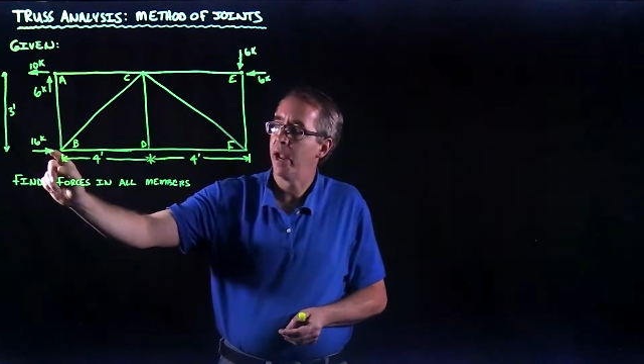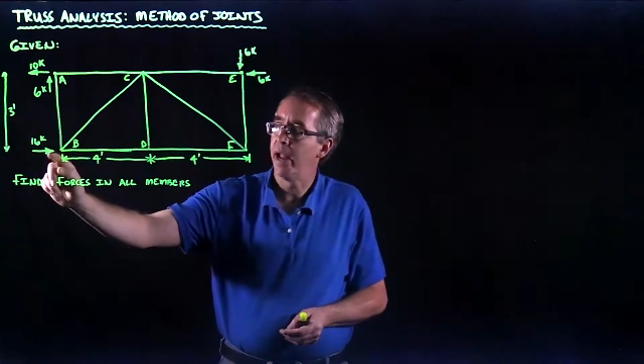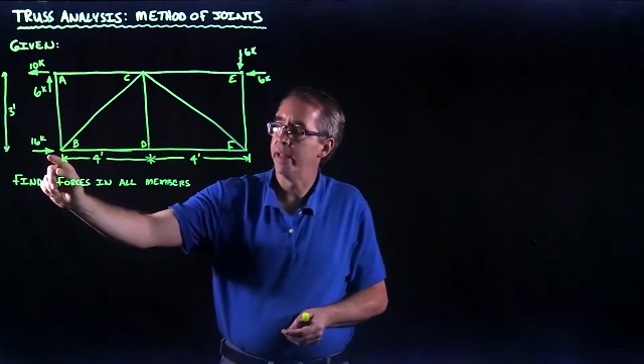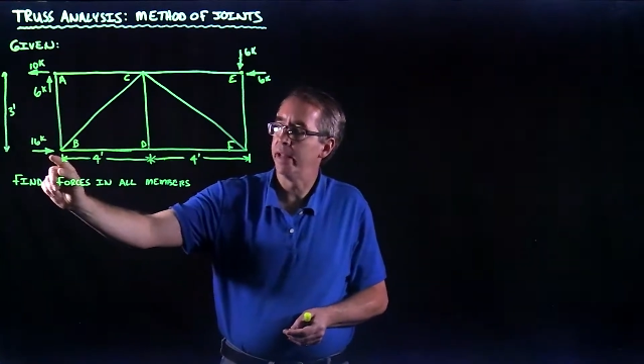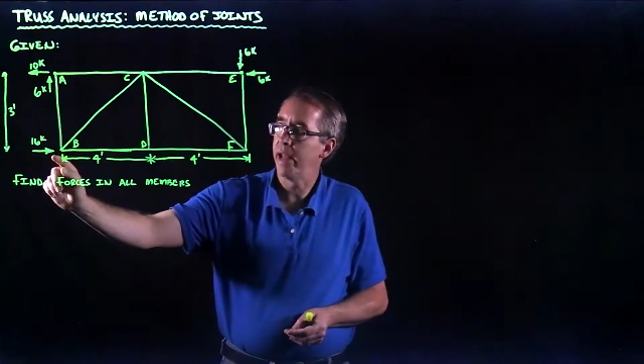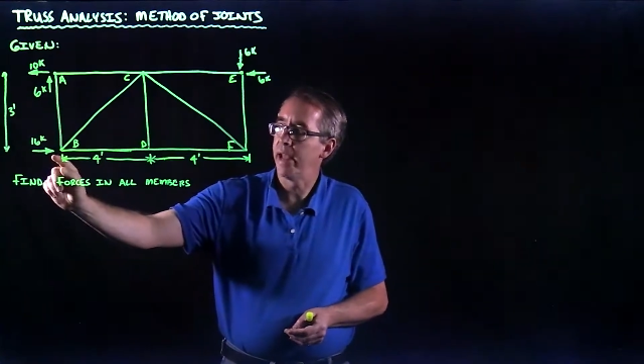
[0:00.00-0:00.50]

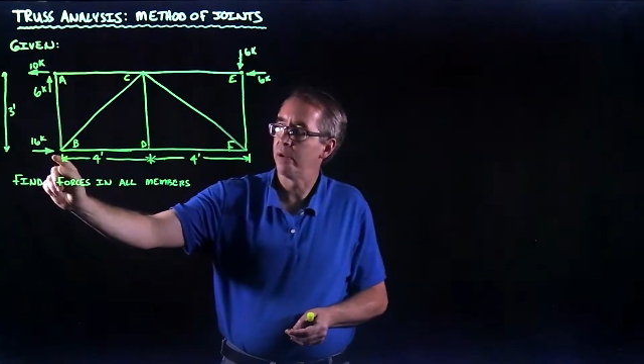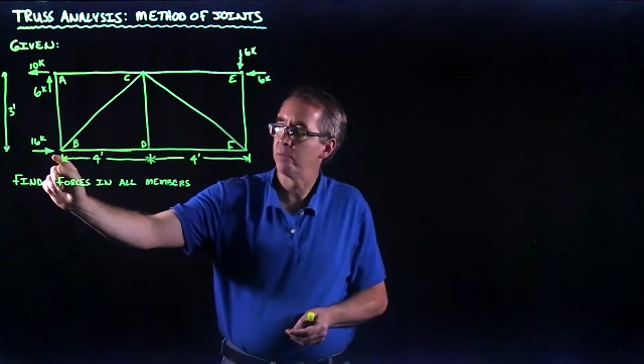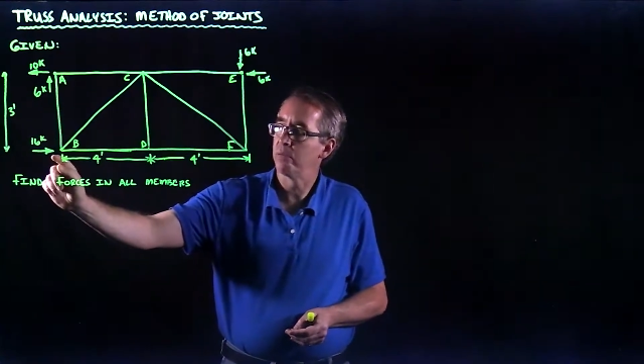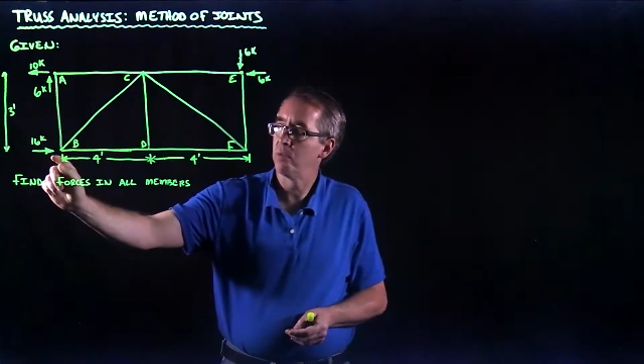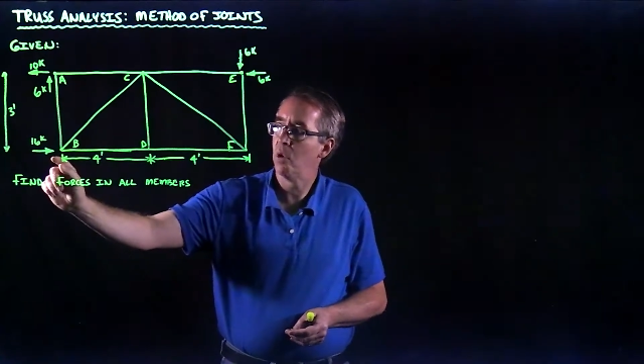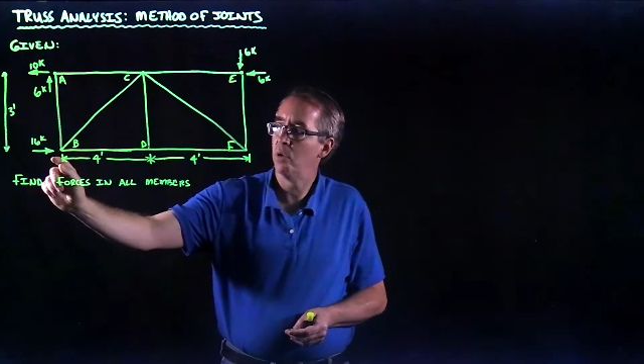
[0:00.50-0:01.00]
and then I had a
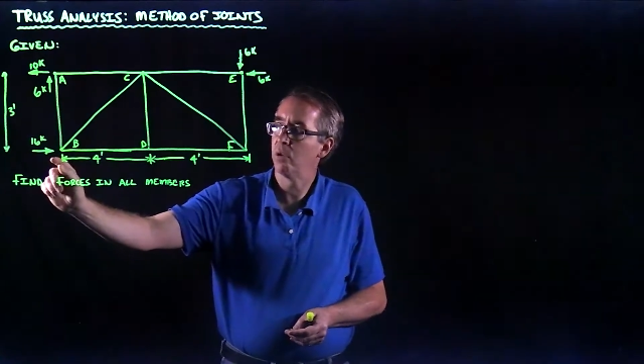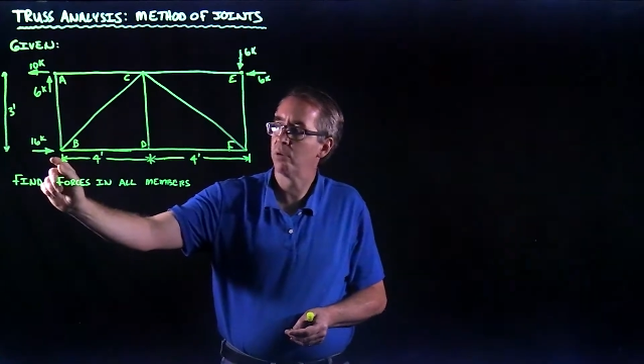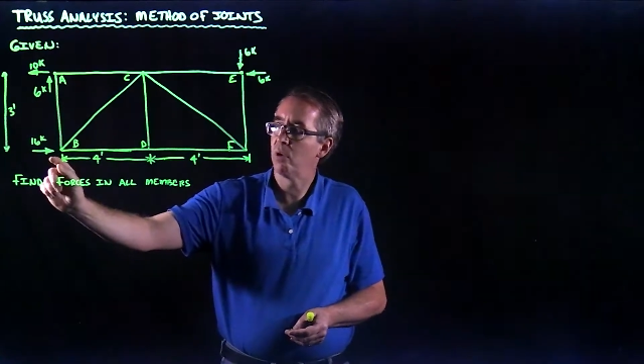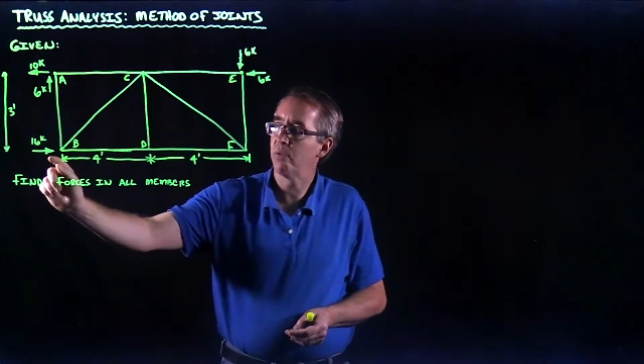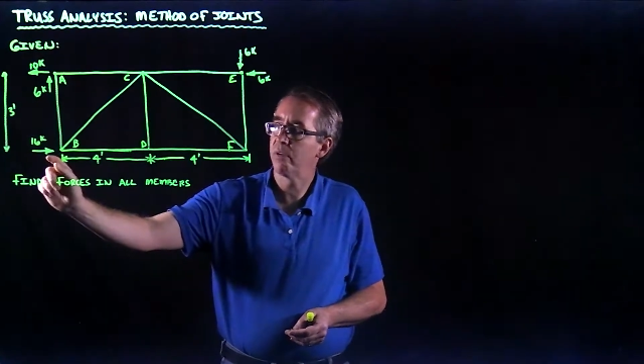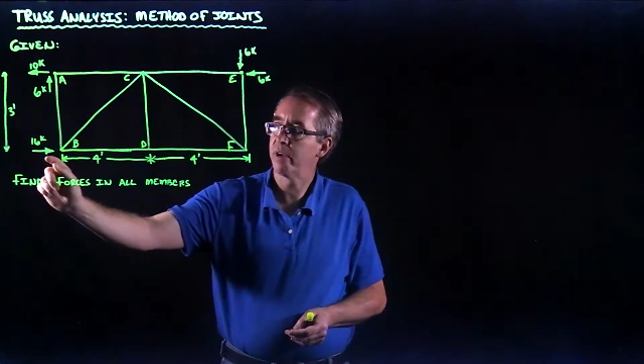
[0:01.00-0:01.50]

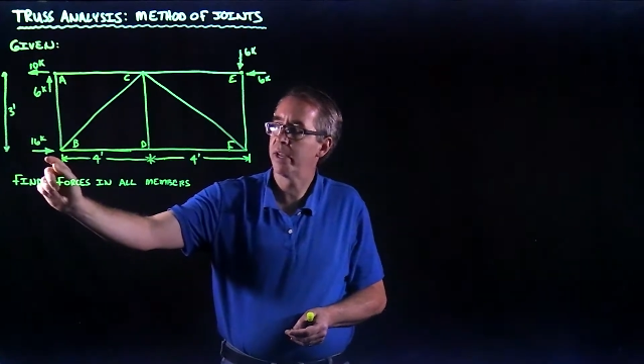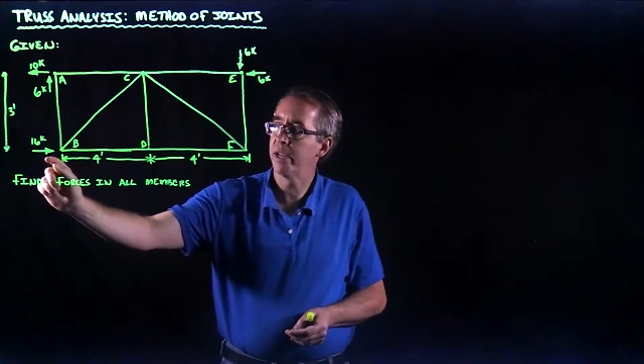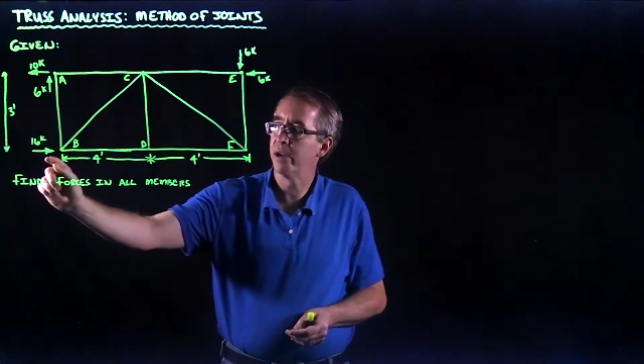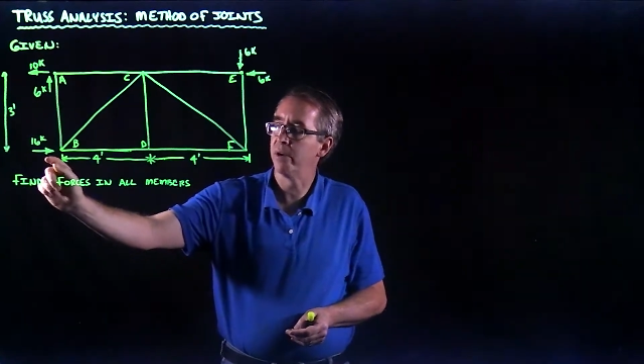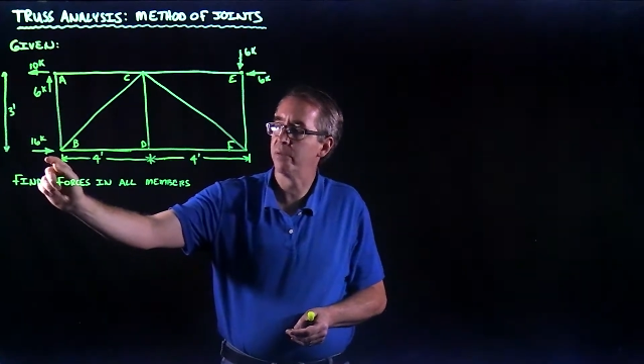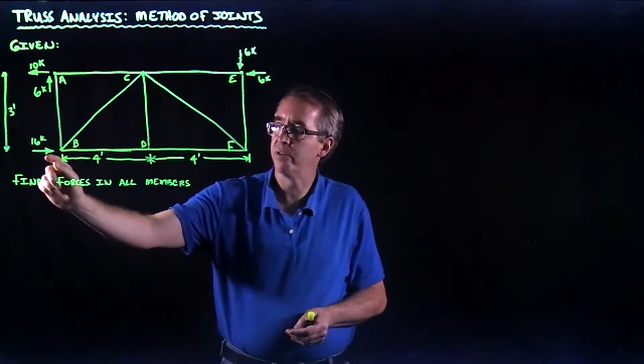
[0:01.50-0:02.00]
roller over
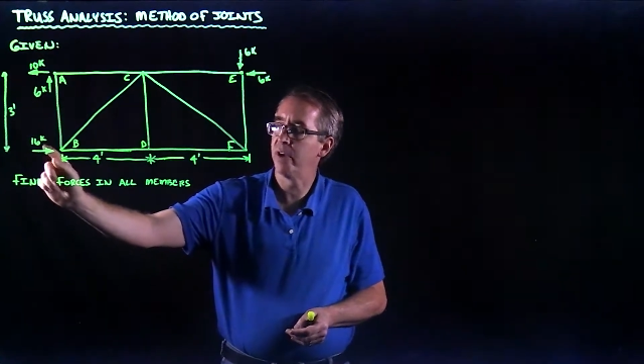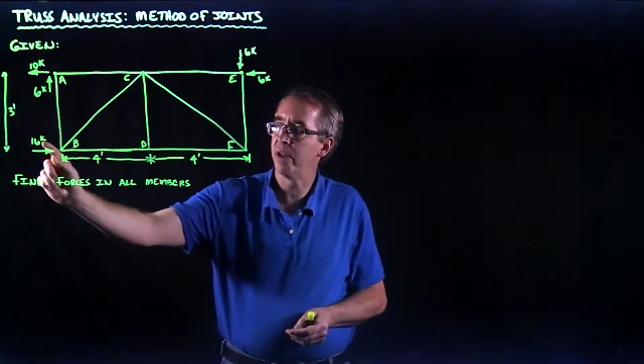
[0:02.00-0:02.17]
here which